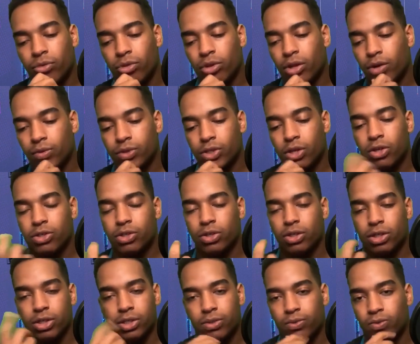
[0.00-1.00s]
there was
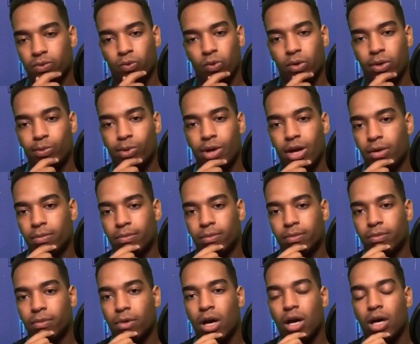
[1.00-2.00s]
also this one
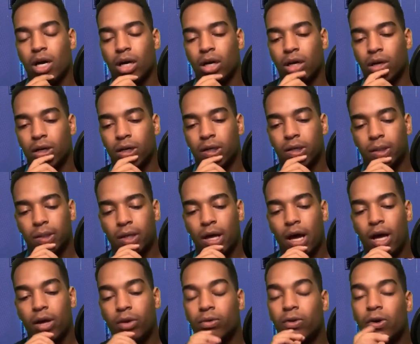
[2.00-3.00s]
random,
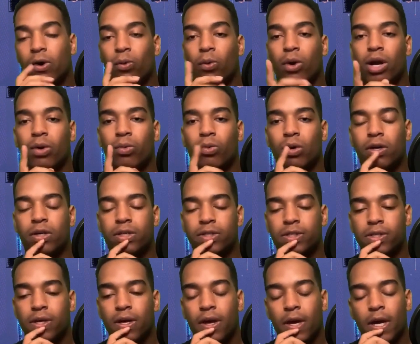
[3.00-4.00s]
I don't know where it
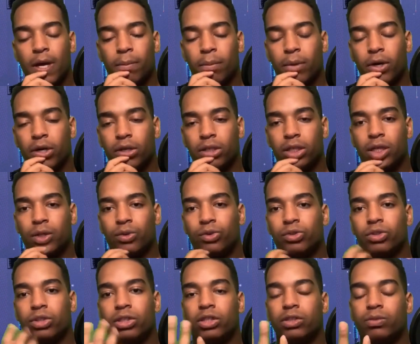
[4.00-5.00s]
was, but there
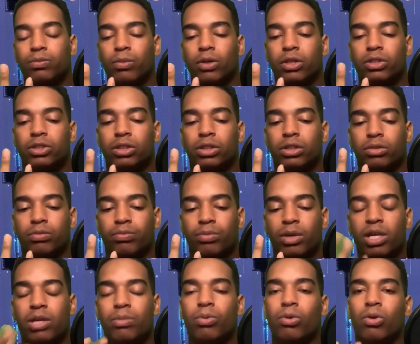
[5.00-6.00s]
was these bunch of
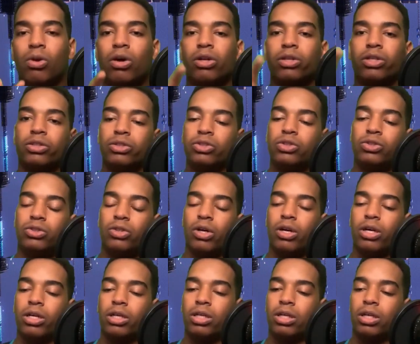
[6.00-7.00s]
people on this
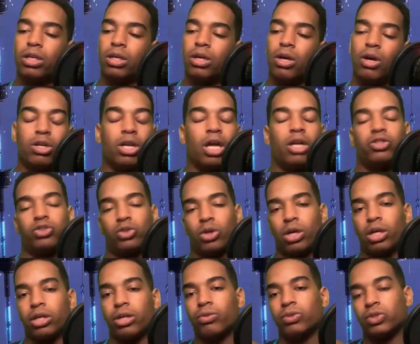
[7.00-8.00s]
truck, not a
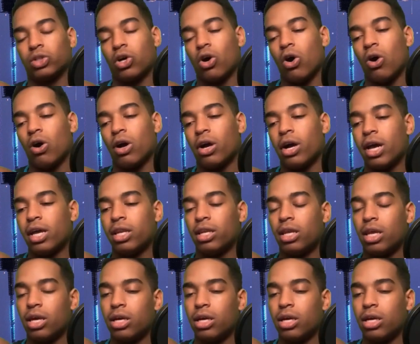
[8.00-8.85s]
truck, it was a car, and